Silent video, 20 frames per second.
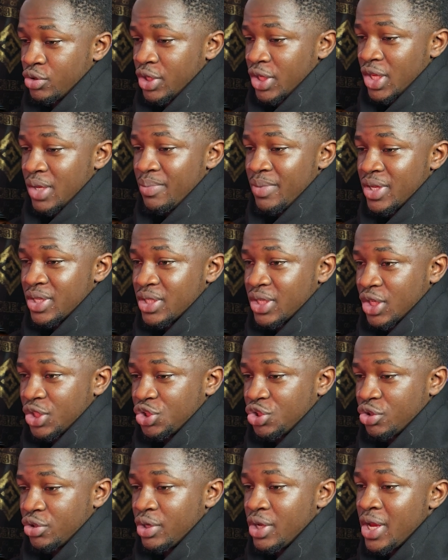to the image
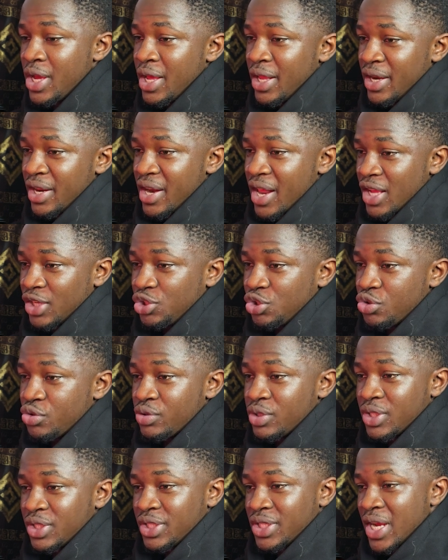section, then I
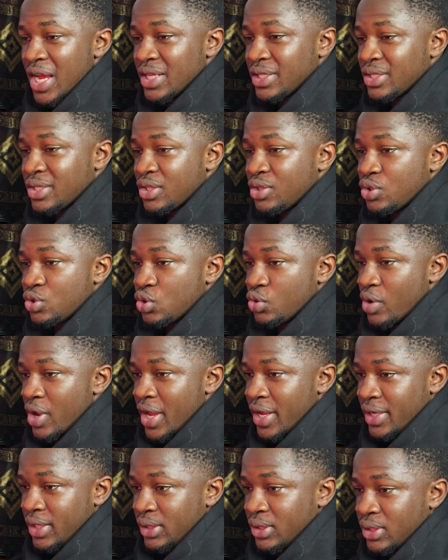choose Chat to
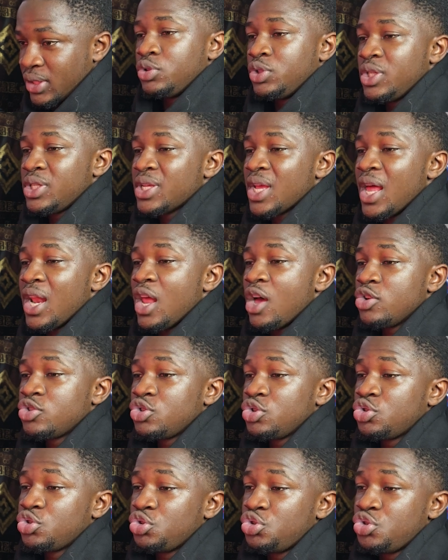edit. This
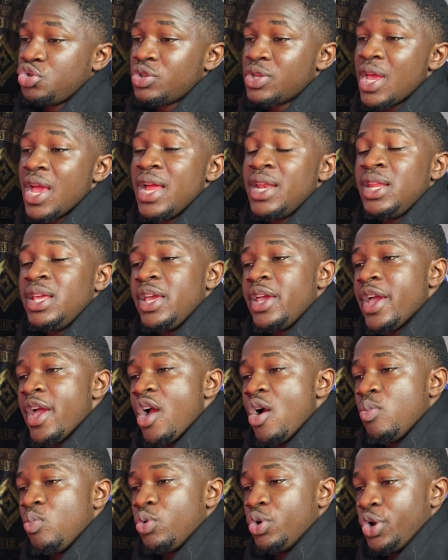allows you to choose any
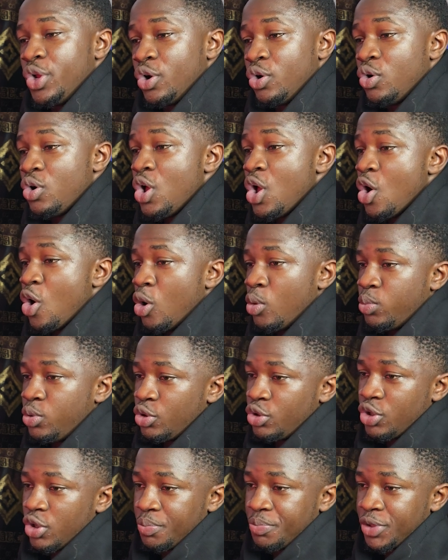AI model,
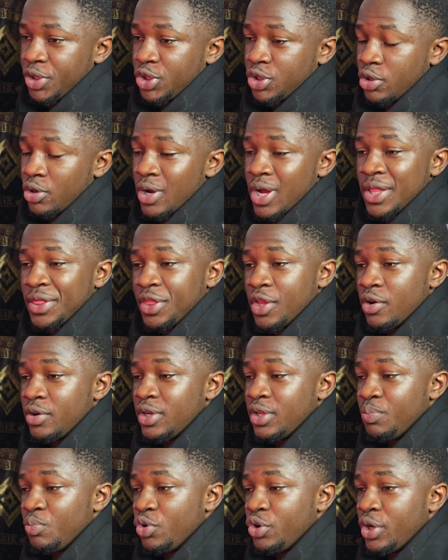upload your picture and tell
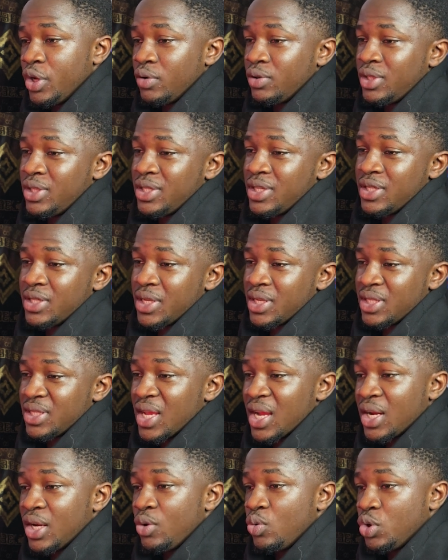the model this is
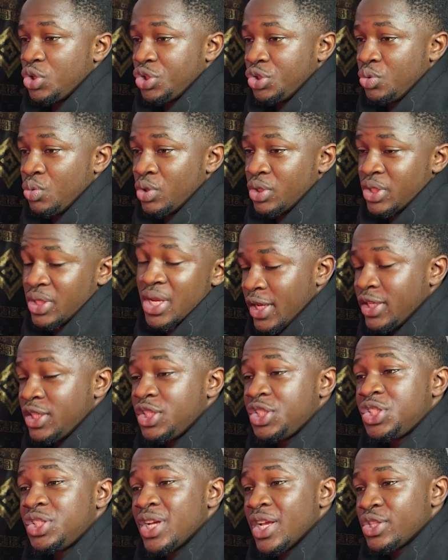exactly what you want. In
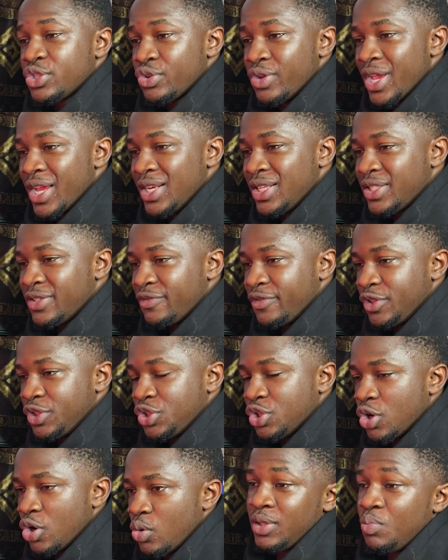this Chat to edit
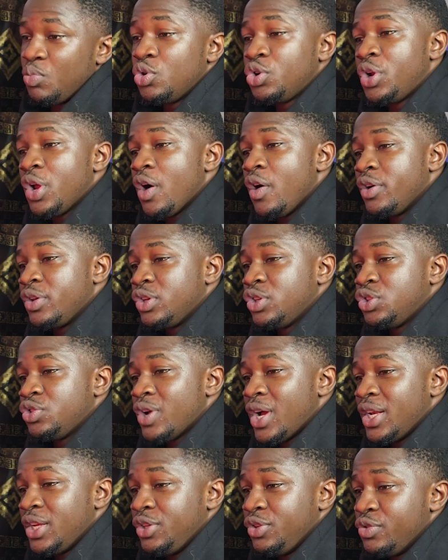feature, the model I
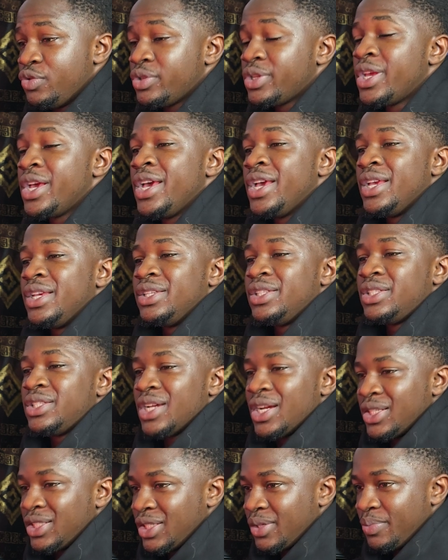usually use is
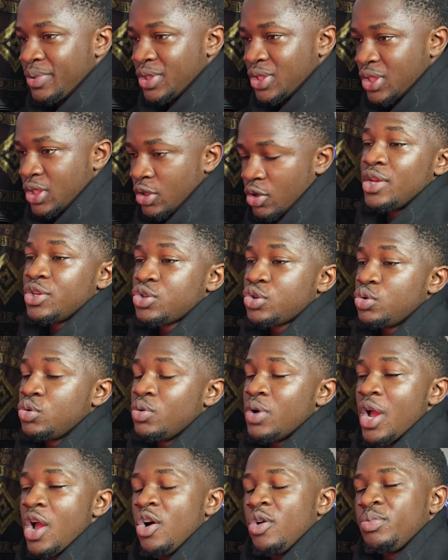ChatGPT.
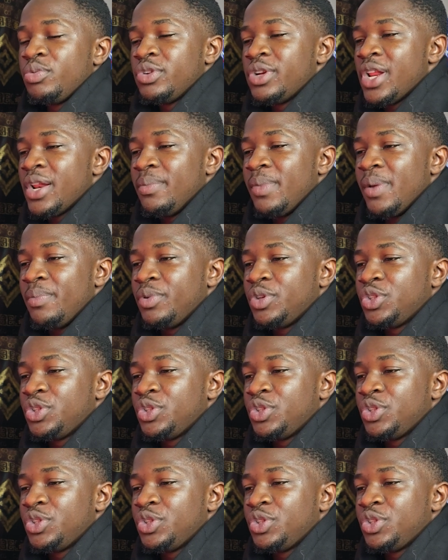So I uploaded my